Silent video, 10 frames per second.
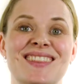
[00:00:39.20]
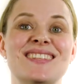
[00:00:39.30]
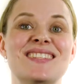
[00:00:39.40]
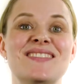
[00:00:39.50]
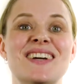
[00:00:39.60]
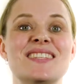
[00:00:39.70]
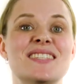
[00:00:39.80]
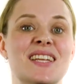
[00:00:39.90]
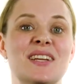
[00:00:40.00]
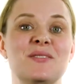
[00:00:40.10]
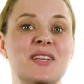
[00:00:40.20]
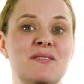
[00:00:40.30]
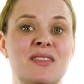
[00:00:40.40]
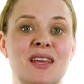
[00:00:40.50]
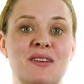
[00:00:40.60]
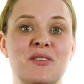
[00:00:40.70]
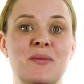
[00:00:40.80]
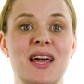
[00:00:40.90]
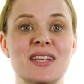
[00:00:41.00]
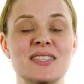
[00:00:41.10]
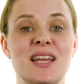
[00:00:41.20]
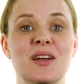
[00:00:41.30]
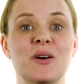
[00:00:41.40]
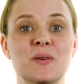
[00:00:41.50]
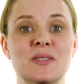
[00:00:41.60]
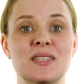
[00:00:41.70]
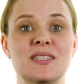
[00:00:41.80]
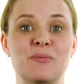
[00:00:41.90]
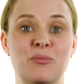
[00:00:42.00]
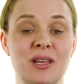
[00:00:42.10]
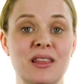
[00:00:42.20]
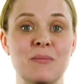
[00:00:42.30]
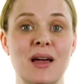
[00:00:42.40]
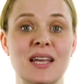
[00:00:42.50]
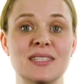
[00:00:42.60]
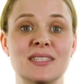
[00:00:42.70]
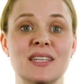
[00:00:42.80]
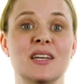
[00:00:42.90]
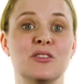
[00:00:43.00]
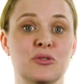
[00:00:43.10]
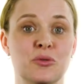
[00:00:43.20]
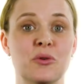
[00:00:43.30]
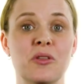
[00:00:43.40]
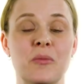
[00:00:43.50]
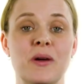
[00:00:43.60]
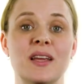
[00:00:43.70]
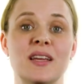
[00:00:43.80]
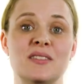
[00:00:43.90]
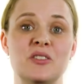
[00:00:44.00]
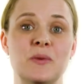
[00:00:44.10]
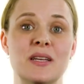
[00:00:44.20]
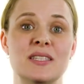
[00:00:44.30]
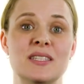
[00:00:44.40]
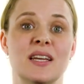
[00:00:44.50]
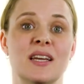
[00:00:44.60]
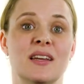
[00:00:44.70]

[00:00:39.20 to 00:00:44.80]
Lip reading: These devices can include everything from anesthetic hoses and breathing masks to orthopedic instruments,